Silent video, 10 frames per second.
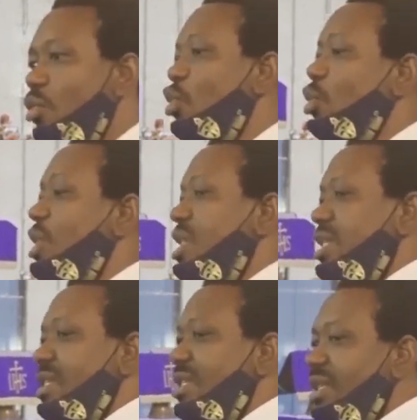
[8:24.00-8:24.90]
who
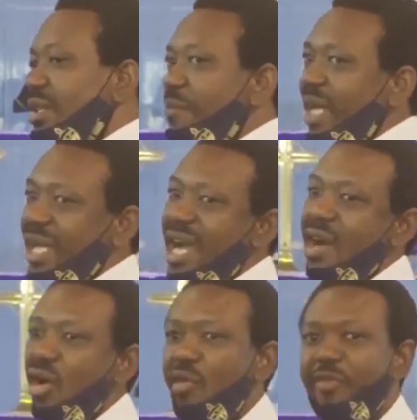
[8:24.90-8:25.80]
is the
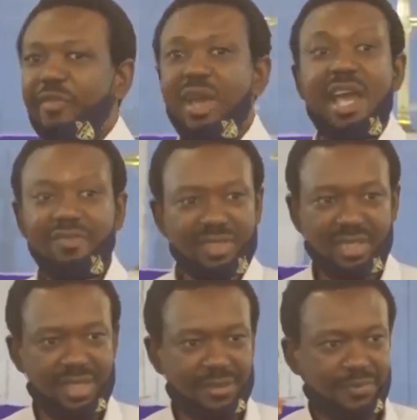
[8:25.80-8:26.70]
maker of
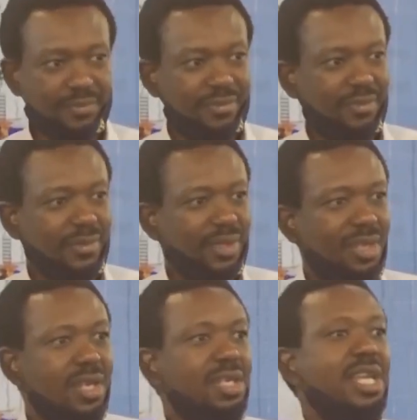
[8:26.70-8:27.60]
everything.
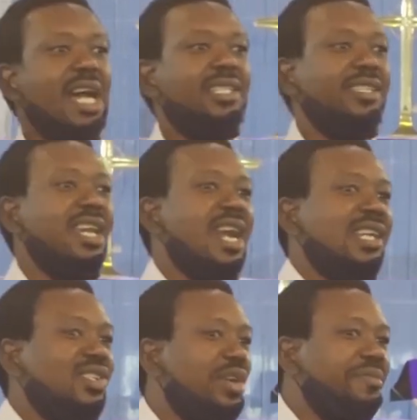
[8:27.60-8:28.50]
Yet there
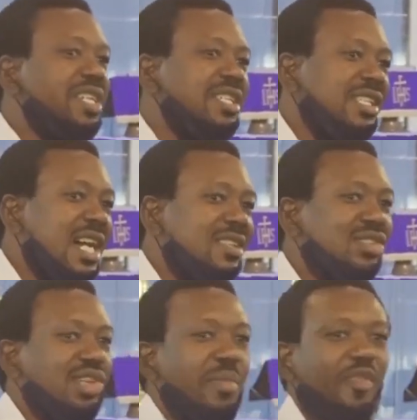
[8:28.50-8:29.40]
are some things that
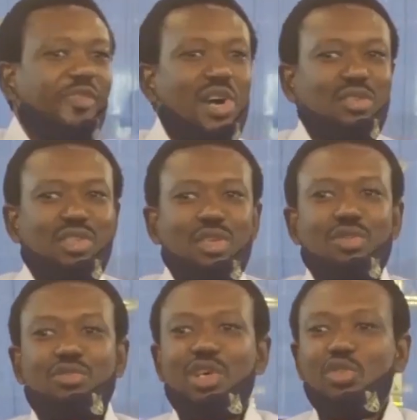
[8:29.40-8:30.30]
some of us
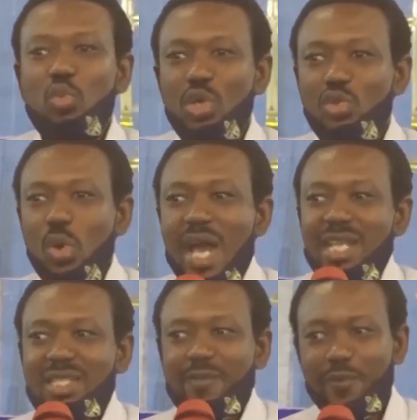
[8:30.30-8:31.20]
don't want to
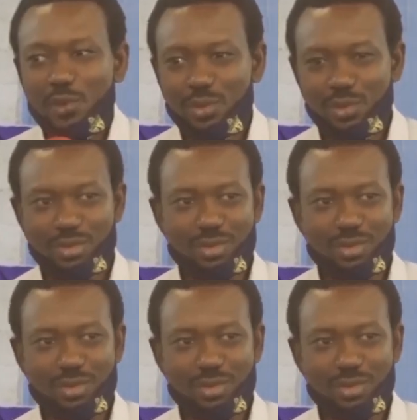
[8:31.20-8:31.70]
ask for.